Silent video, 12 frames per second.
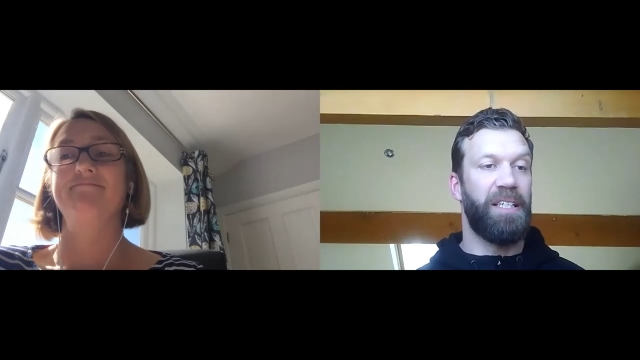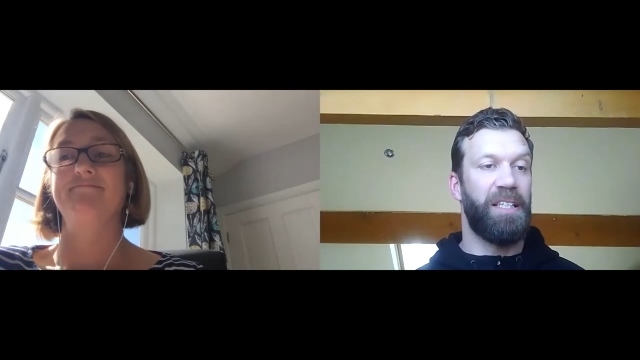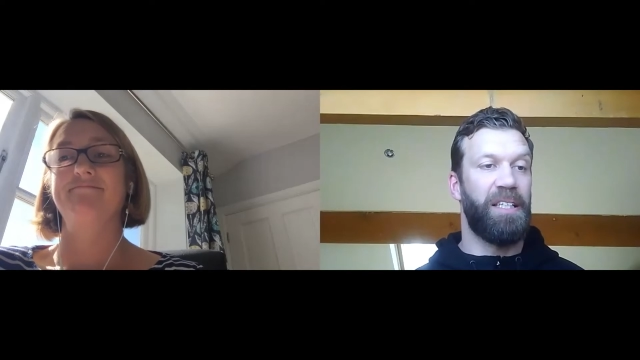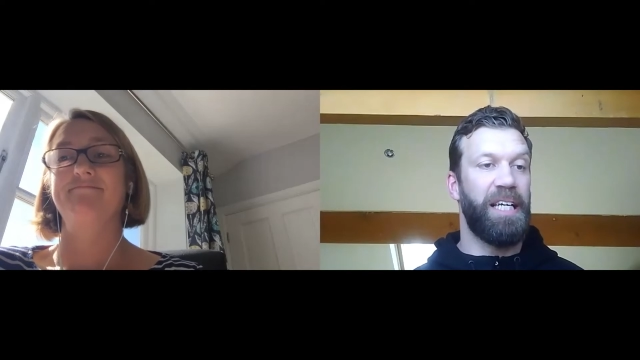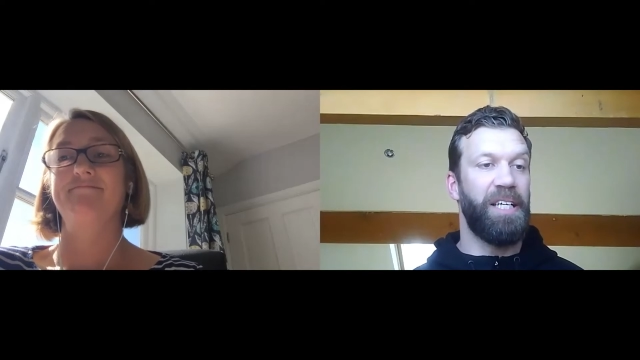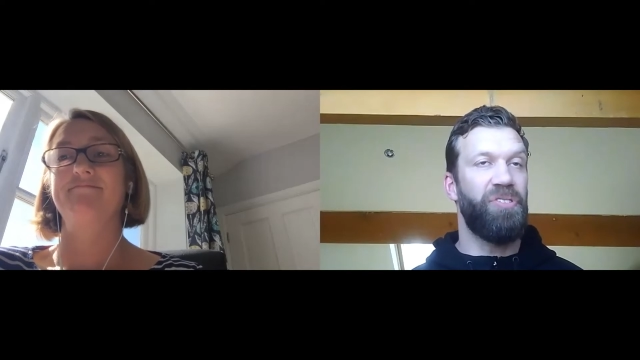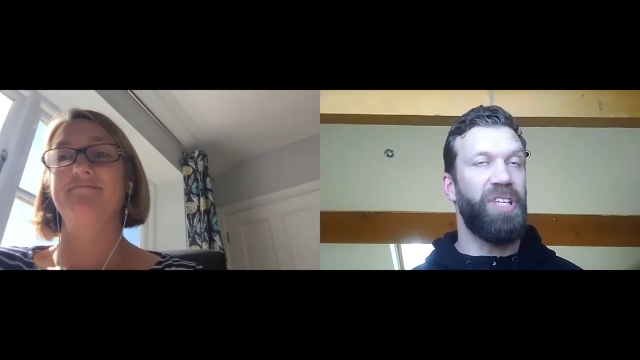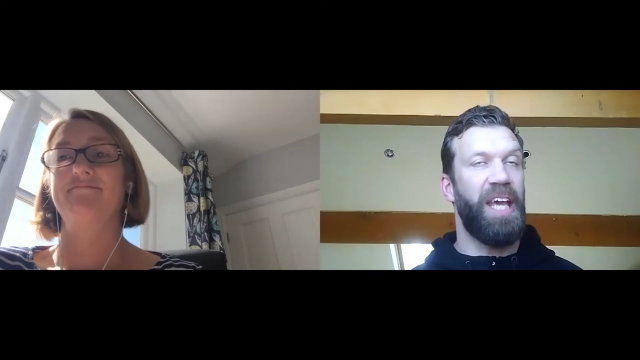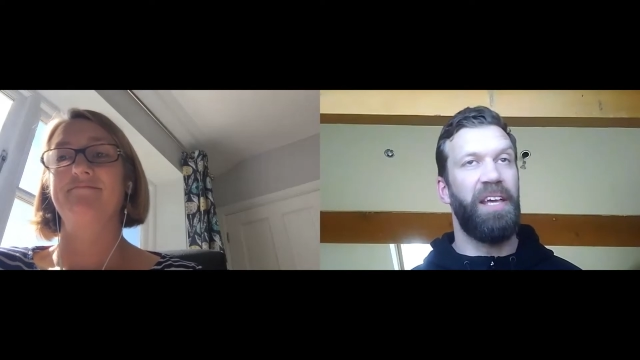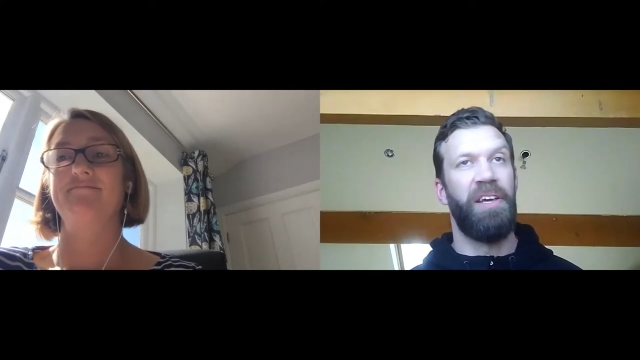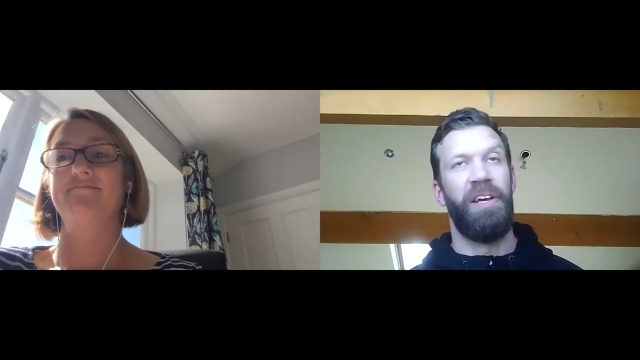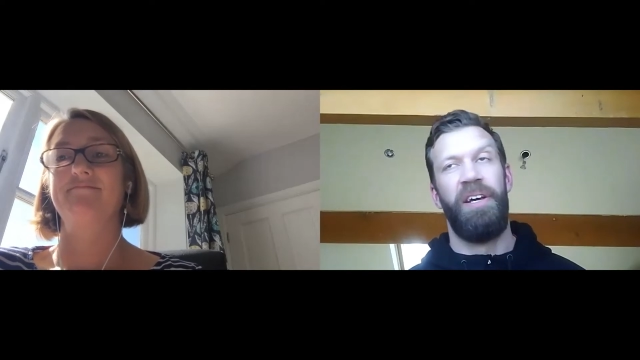And like you
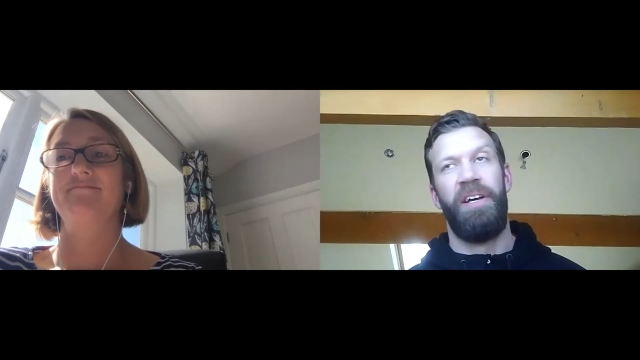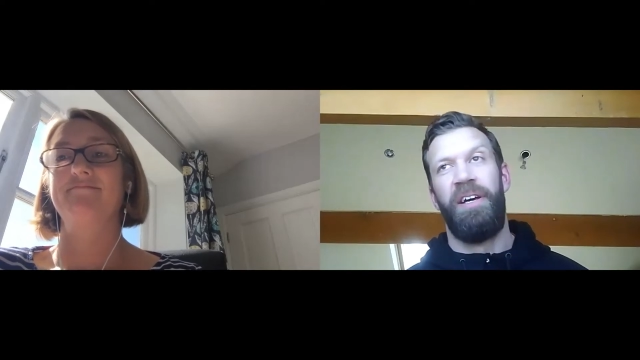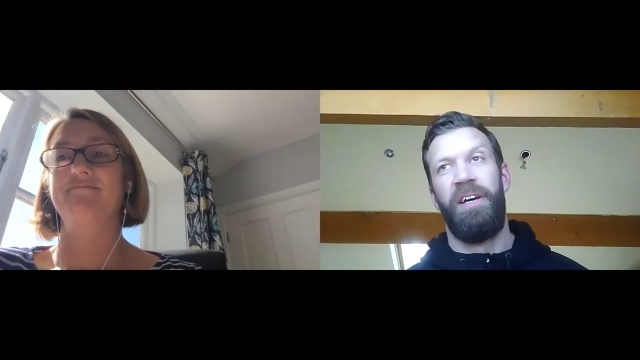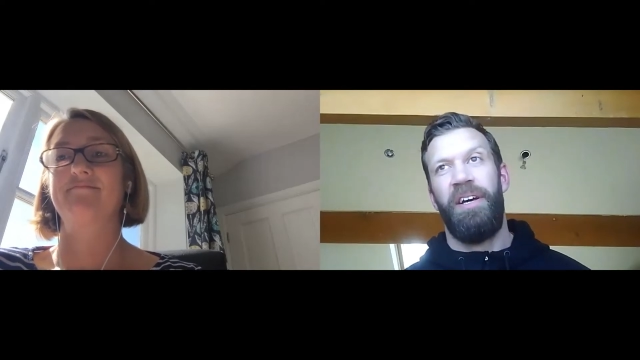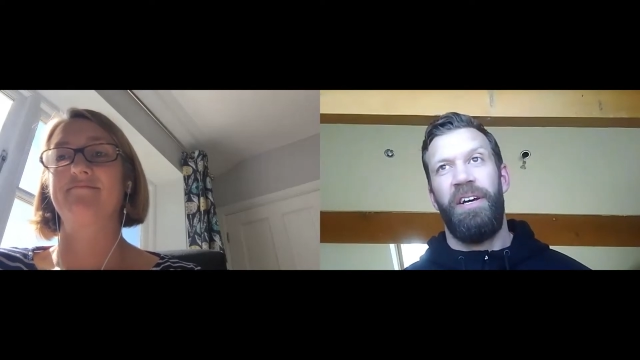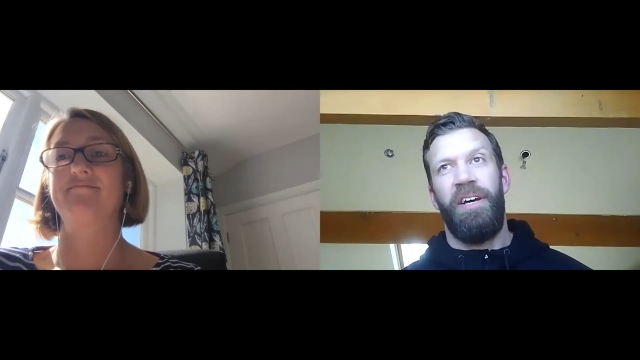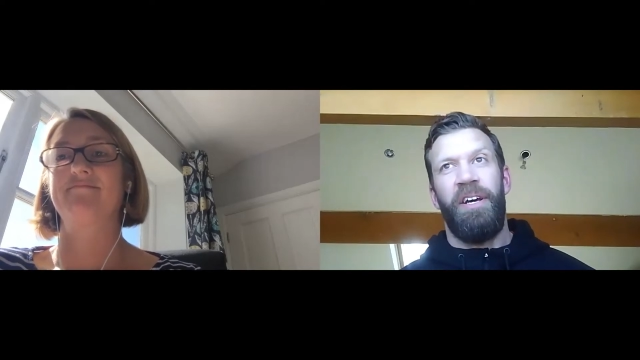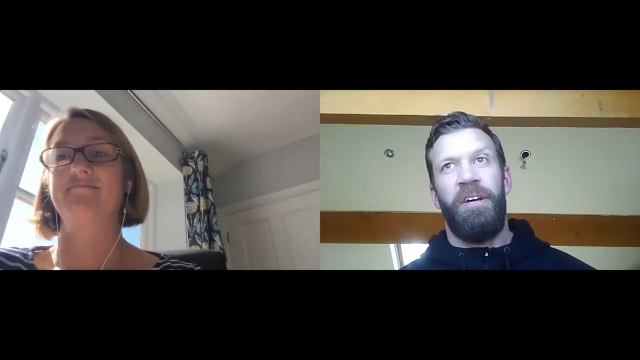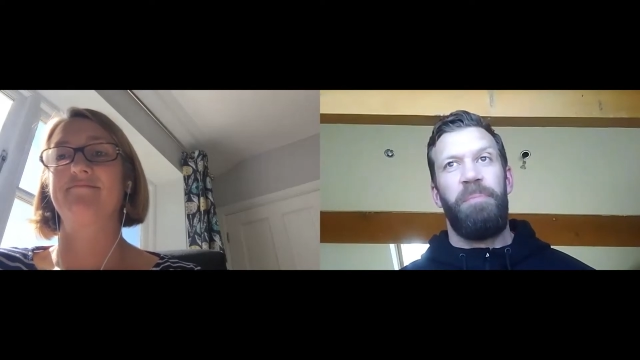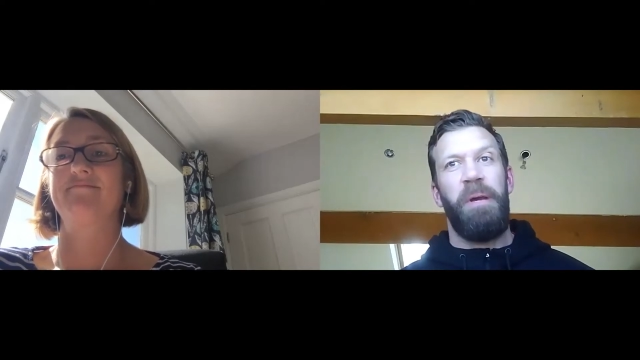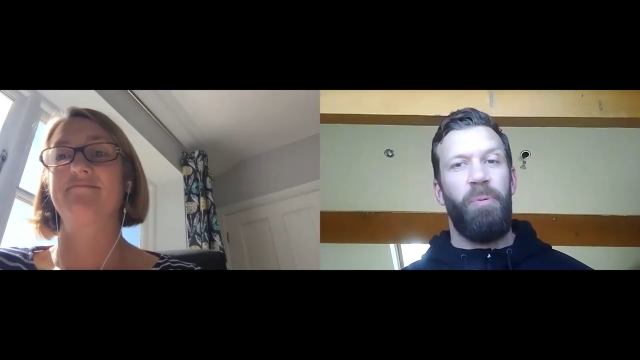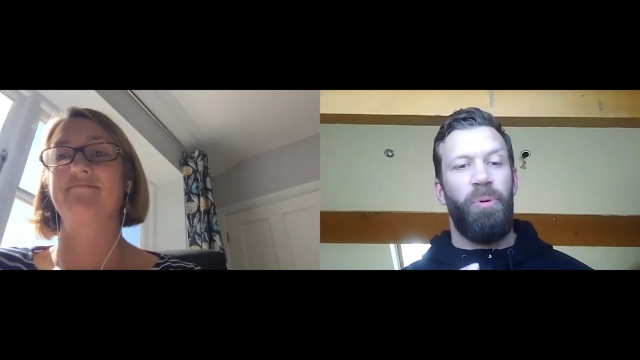say,
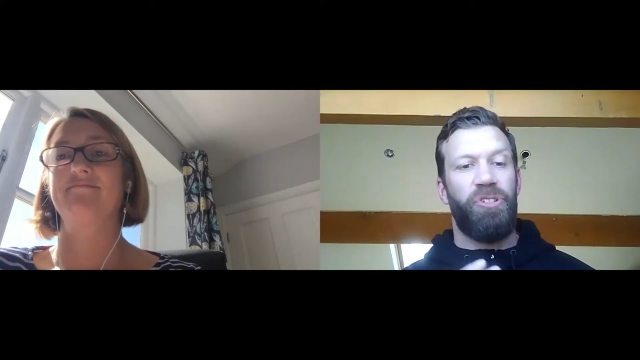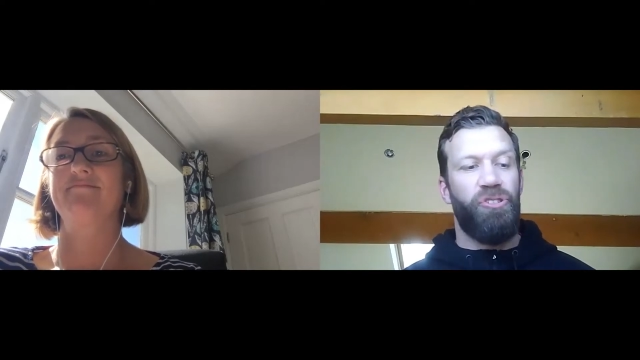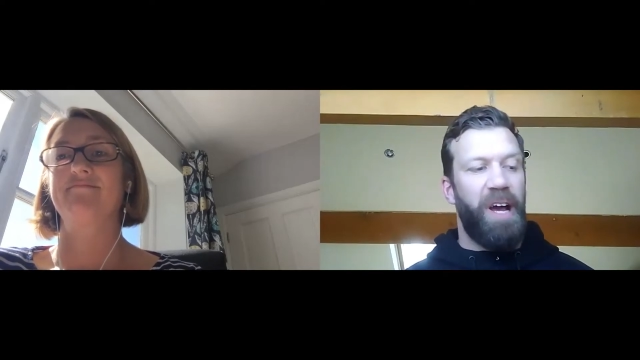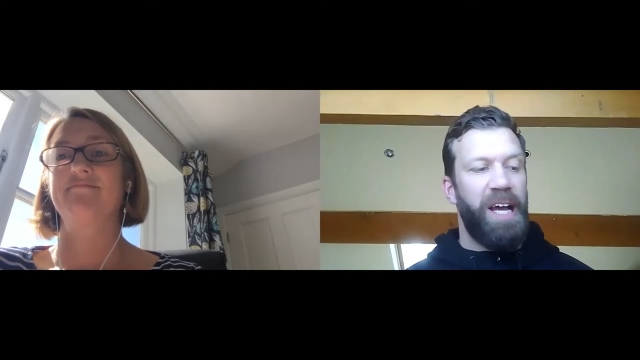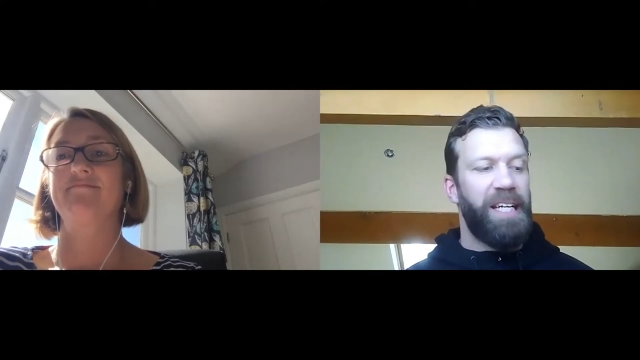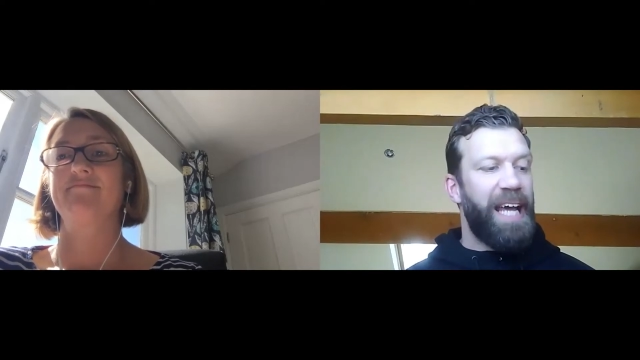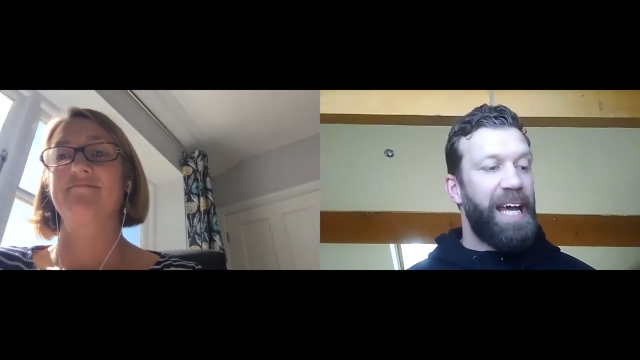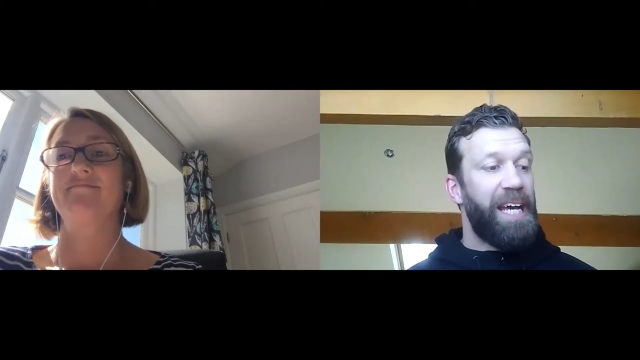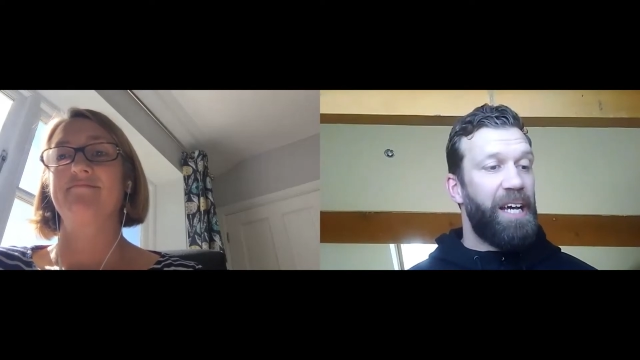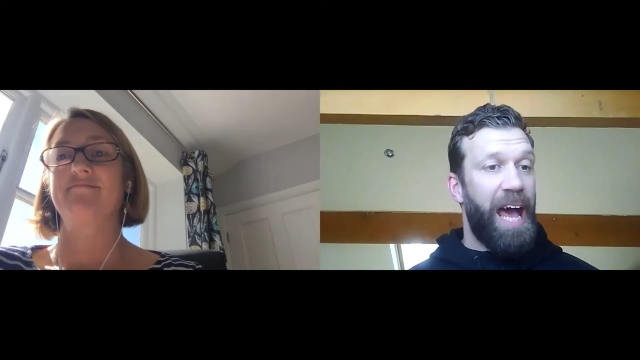people will try a diet,